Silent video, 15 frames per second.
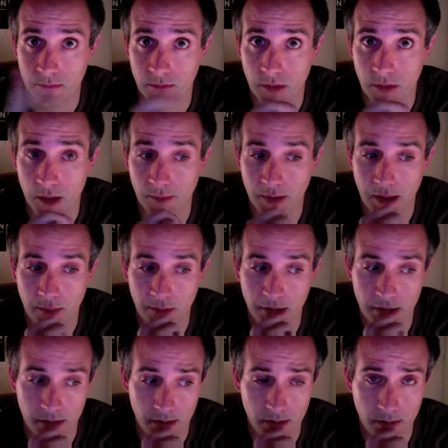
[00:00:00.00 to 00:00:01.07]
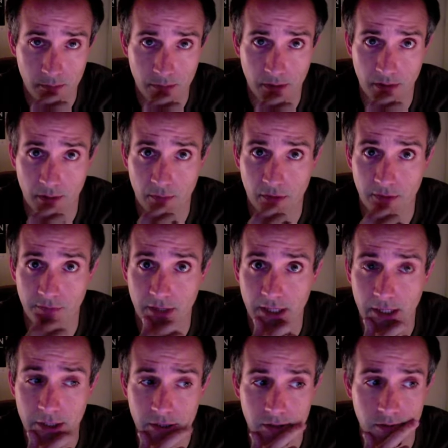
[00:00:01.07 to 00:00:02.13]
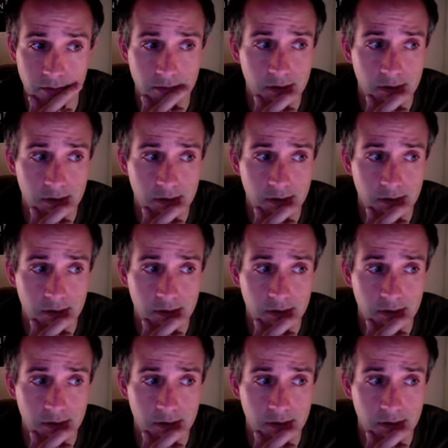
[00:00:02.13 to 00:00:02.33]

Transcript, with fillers: I became lazy because I was on vacation